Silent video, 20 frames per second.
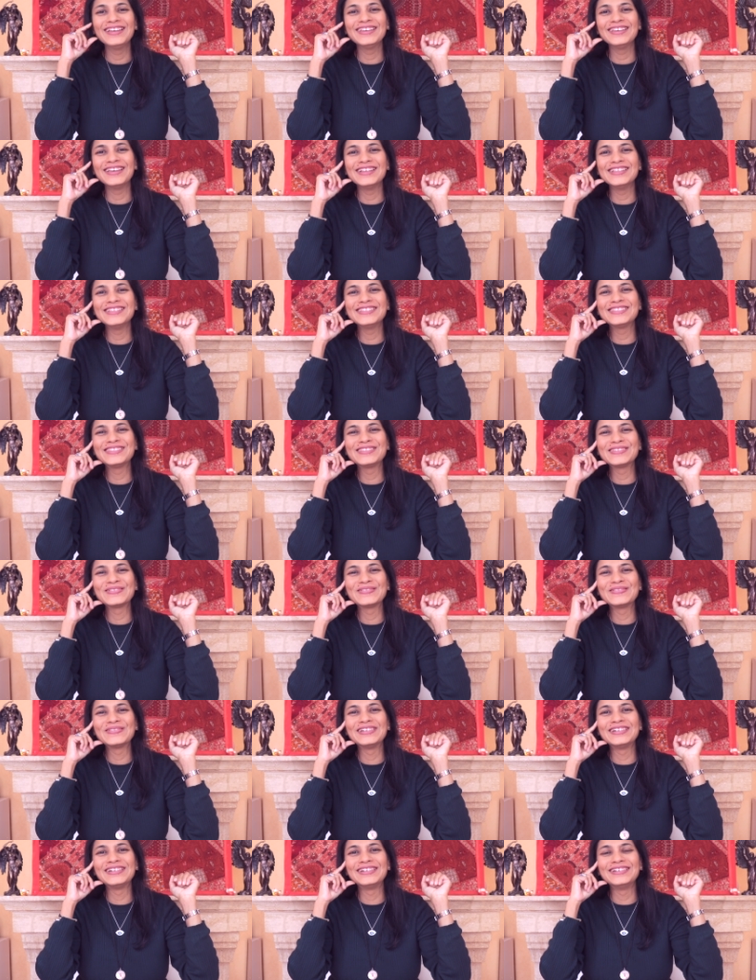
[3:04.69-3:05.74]
Yes,
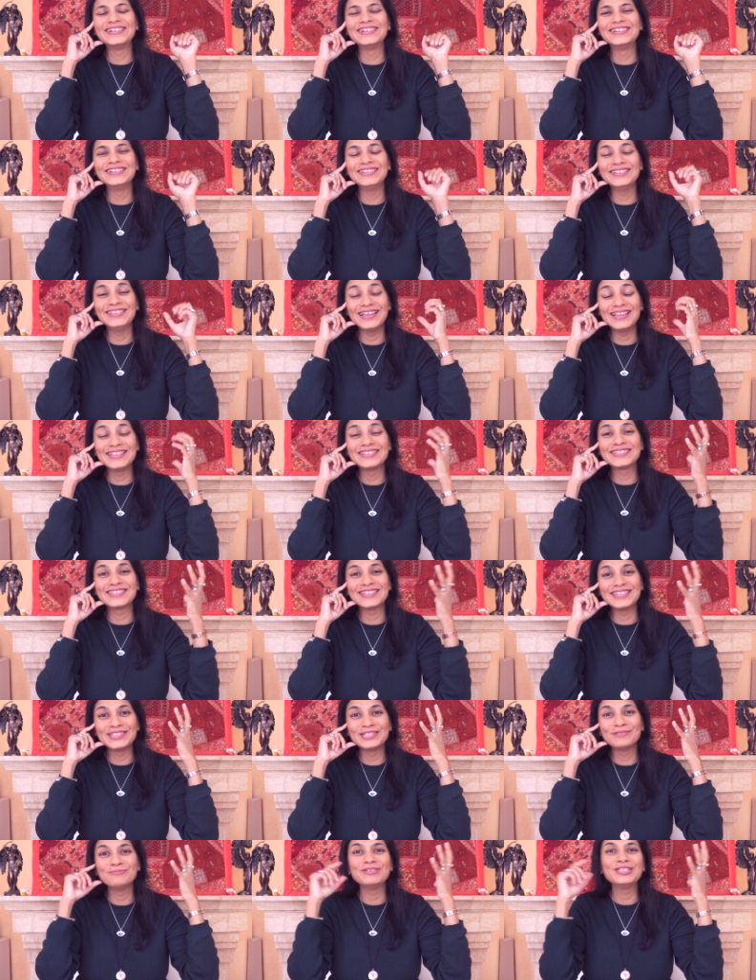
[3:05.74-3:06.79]
so
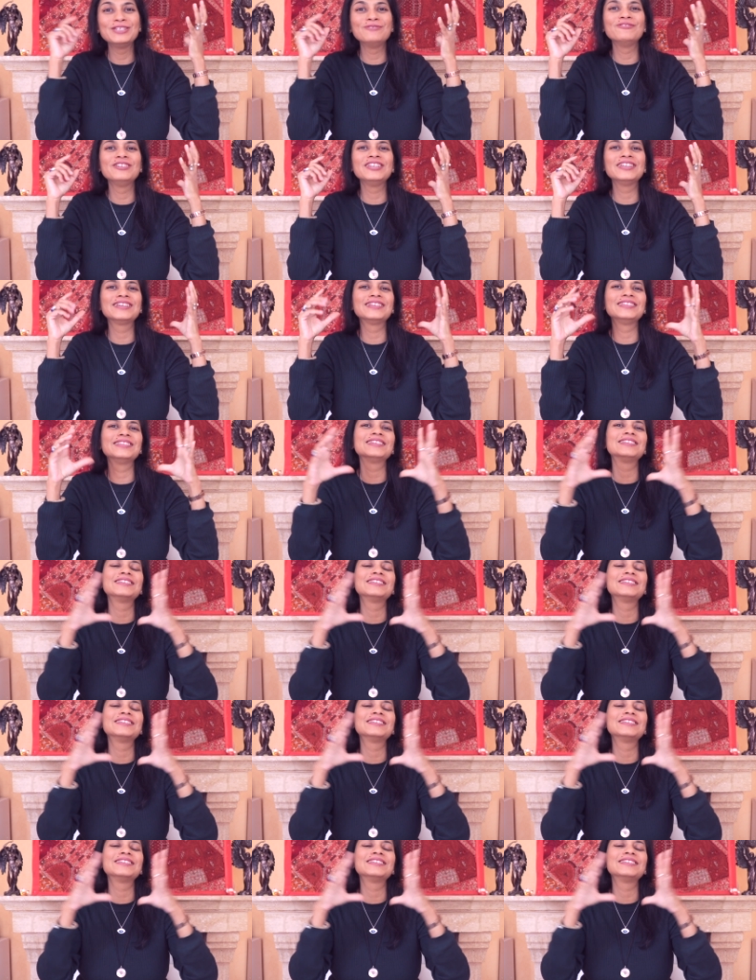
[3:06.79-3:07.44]
in the midweek,